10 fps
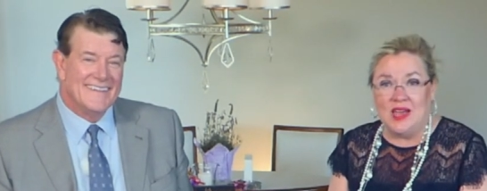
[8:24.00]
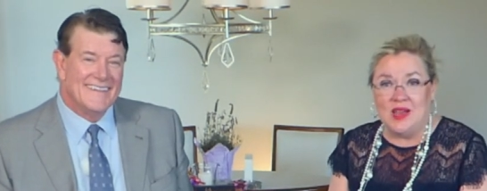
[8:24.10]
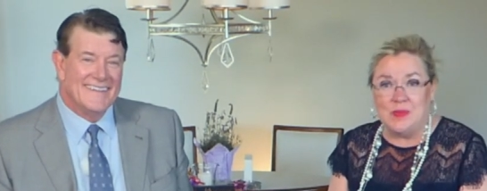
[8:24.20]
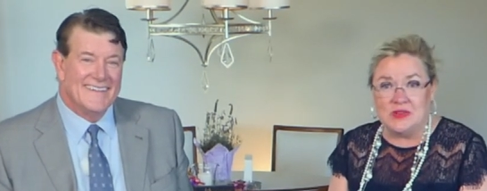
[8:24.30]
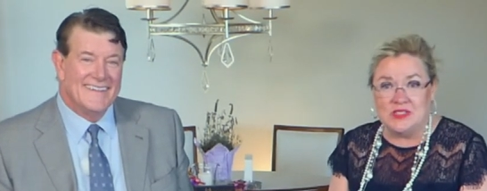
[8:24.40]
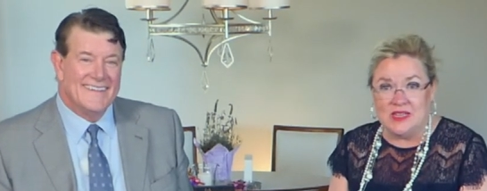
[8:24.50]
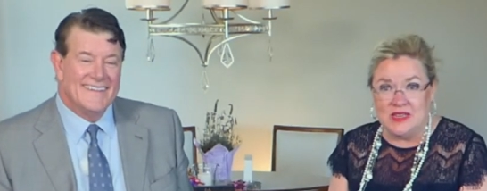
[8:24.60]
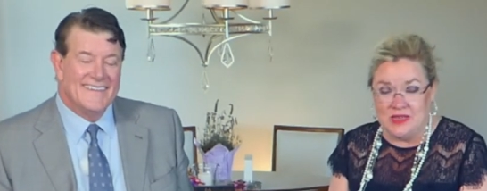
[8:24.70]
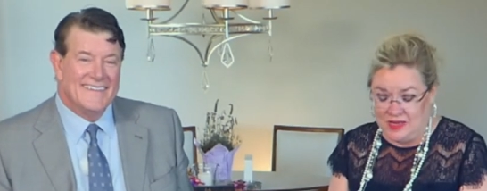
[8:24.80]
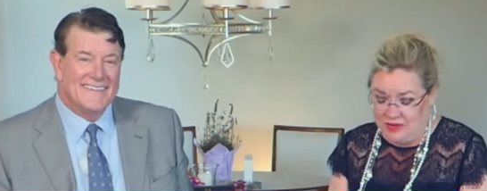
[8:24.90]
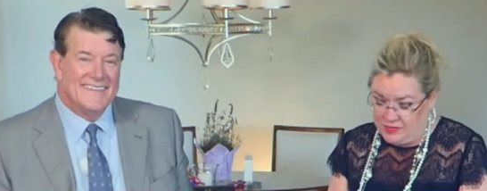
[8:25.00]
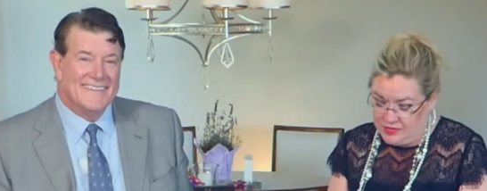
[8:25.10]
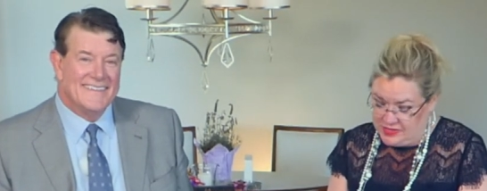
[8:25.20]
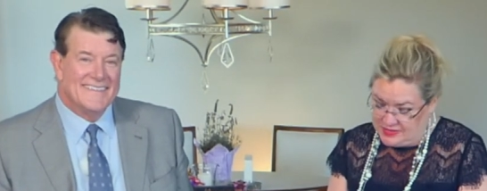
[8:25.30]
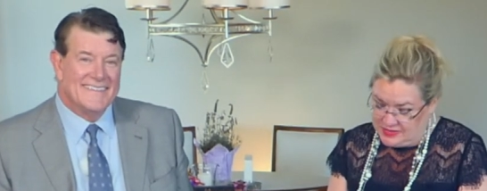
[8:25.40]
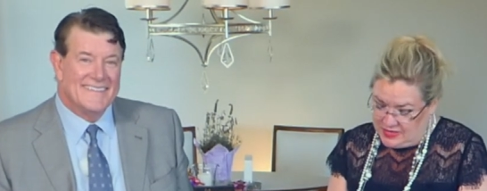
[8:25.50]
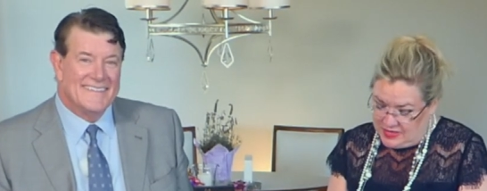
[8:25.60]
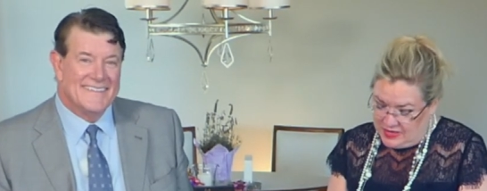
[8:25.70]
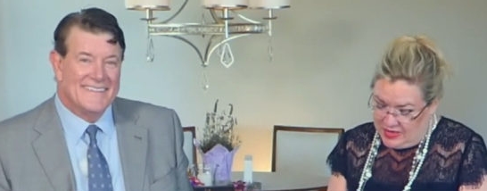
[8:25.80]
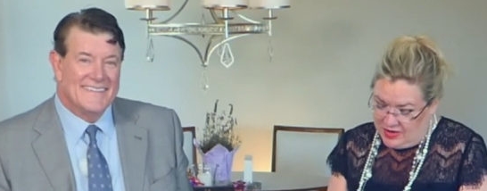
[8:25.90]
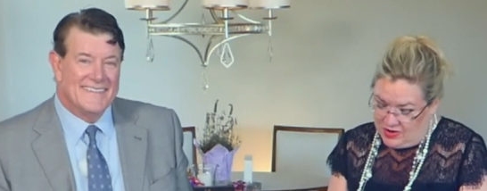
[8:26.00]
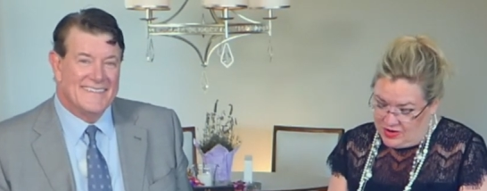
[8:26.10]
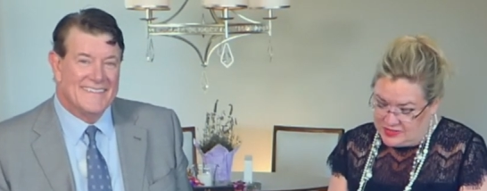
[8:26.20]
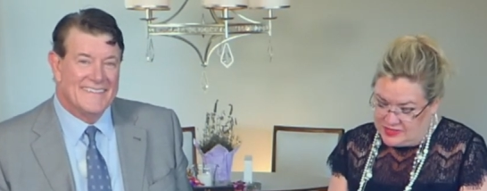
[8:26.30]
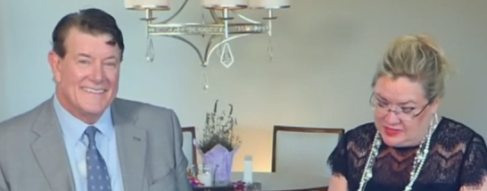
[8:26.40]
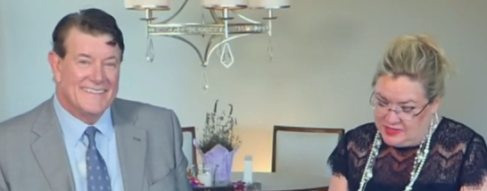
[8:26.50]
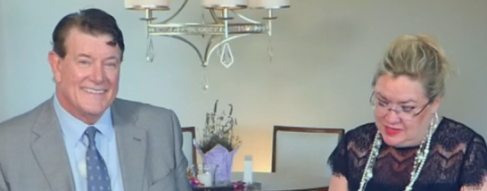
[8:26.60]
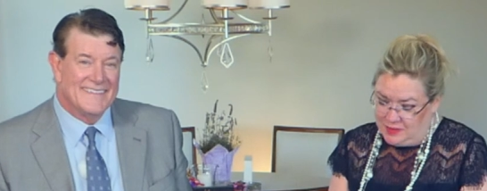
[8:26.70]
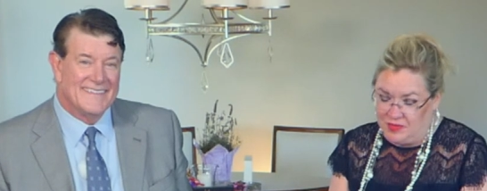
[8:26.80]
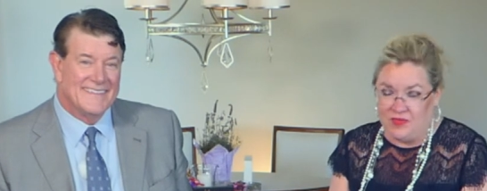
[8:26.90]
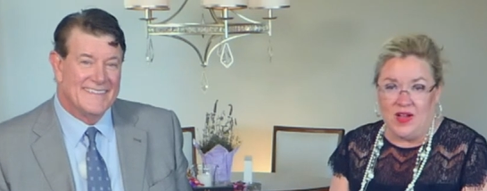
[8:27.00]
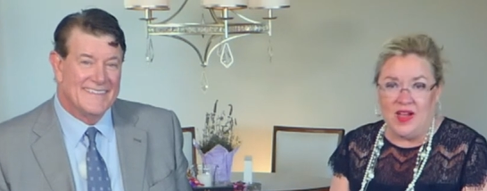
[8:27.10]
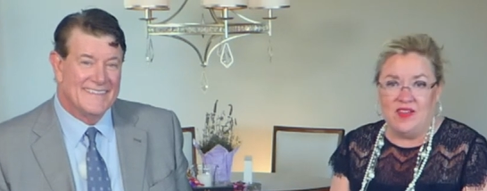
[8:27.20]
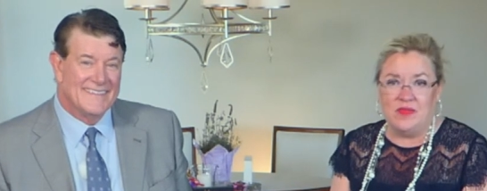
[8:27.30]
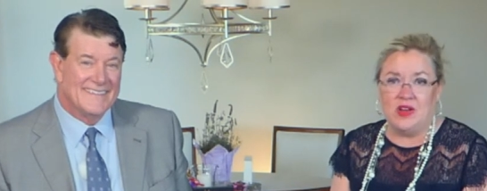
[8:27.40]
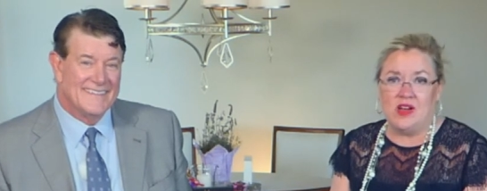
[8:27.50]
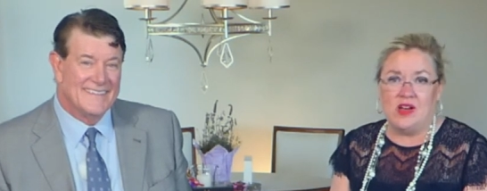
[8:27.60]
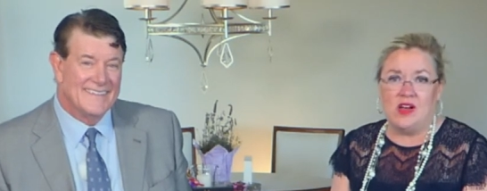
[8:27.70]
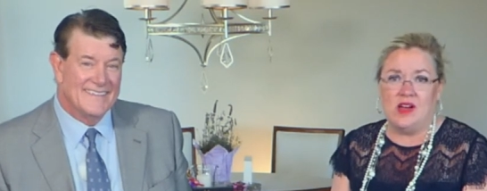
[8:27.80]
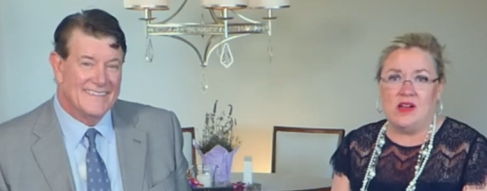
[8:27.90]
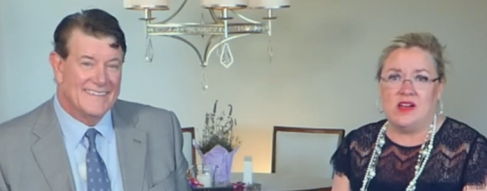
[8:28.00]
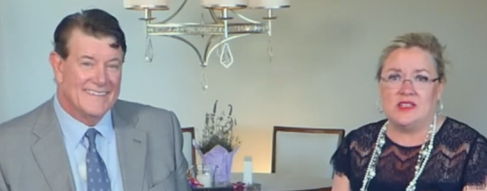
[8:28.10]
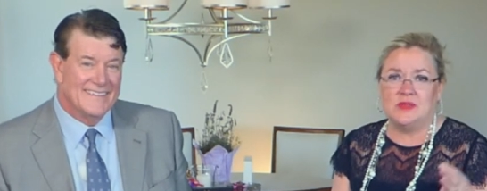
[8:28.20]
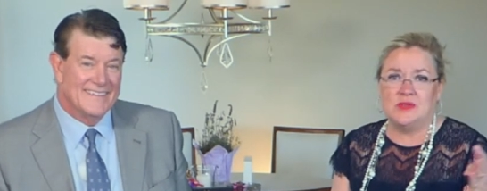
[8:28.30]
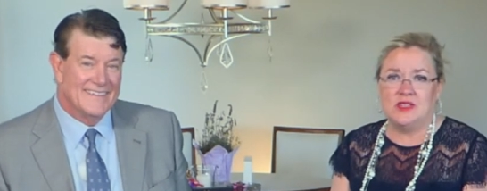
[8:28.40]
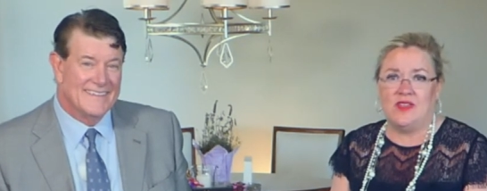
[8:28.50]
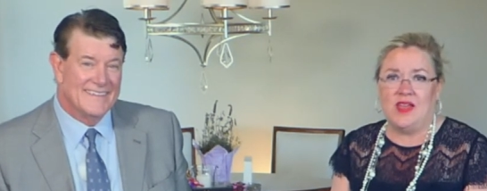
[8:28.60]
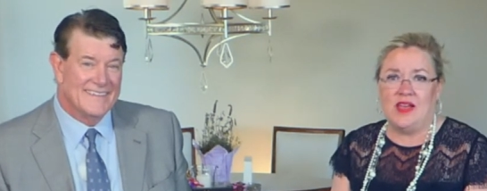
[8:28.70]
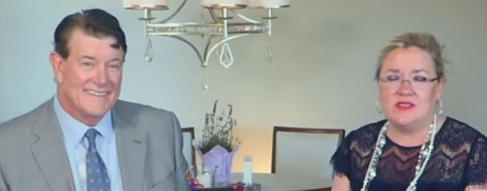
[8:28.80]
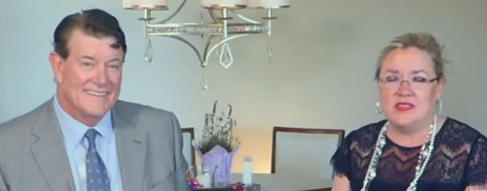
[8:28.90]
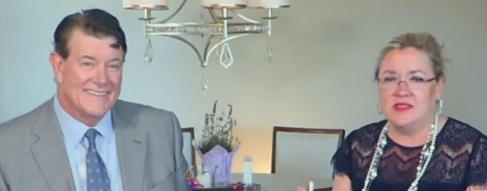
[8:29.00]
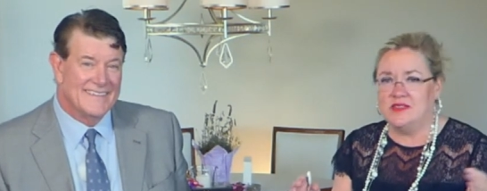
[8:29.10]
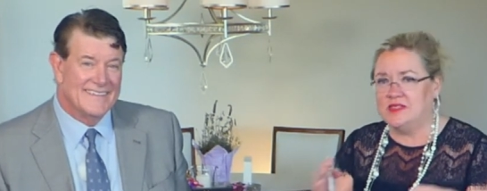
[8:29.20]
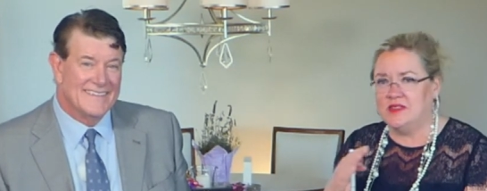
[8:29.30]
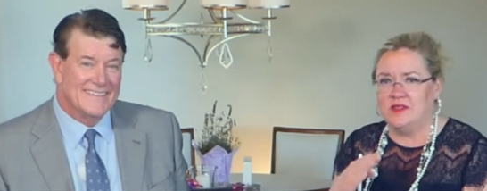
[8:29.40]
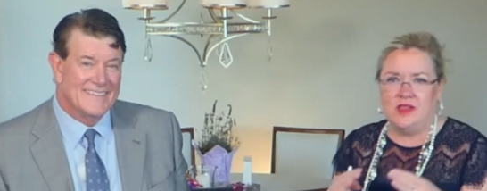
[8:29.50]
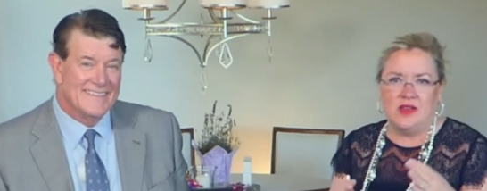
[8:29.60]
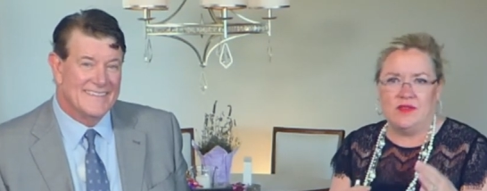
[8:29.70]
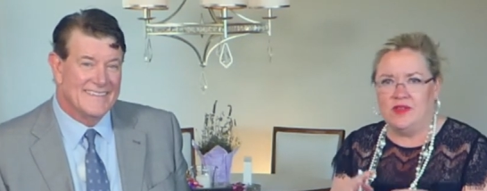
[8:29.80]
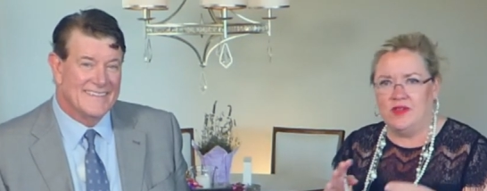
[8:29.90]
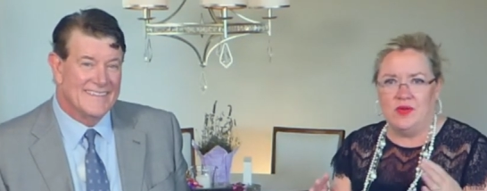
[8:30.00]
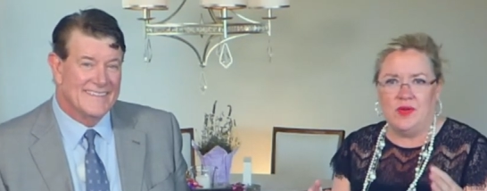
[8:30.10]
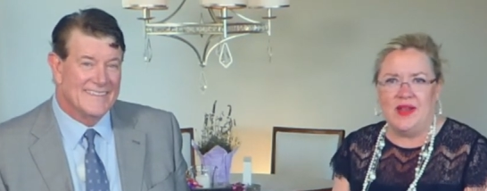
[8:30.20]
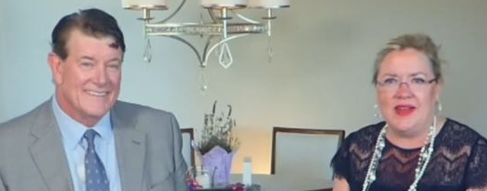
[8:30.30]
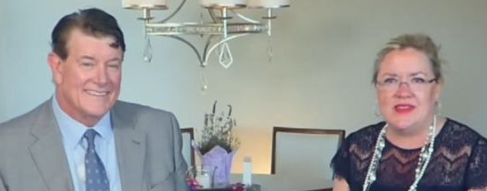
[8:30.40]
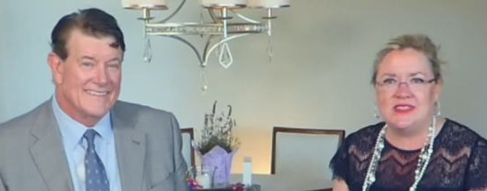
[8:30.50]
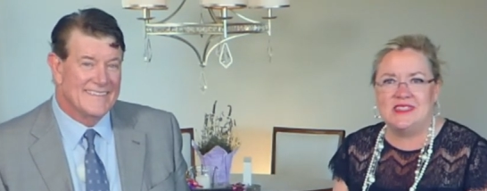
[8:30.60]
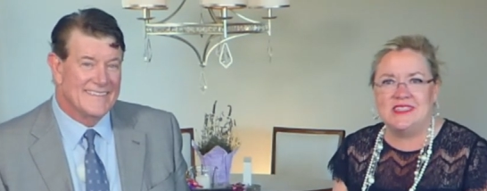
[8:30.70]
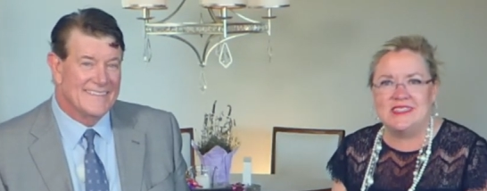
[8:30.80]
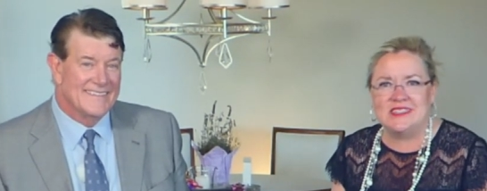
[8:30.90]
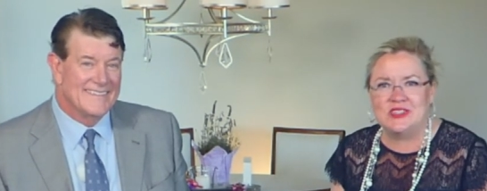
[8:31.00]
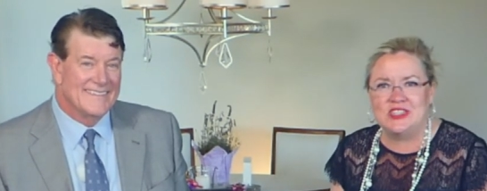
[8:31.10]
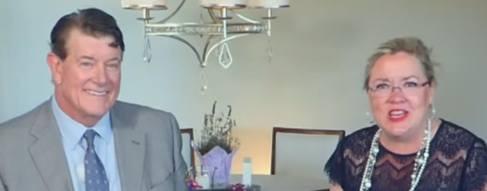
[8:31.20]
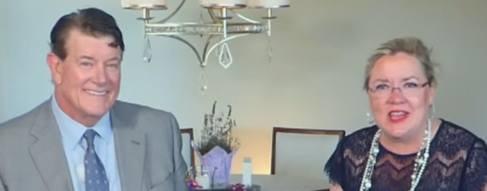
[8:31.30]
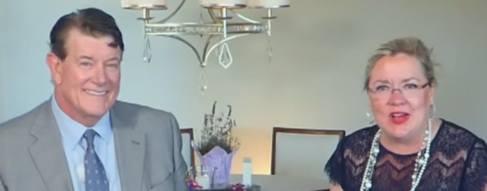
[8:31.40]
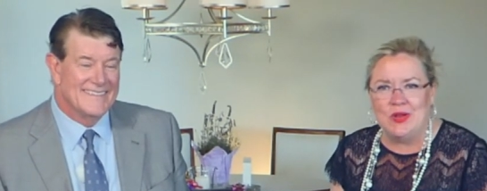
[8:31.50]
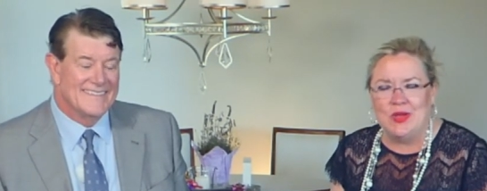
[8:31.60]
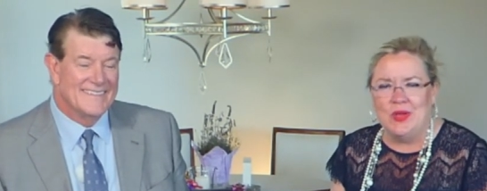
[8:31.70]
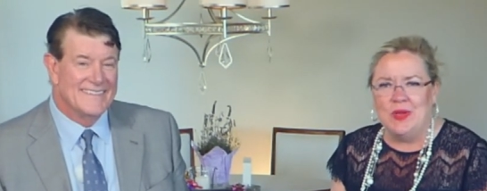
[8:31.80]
Speaker 1: 9% increase, and Austin number five, but Austin was on the housing list, so you never know quite how statistics shake out,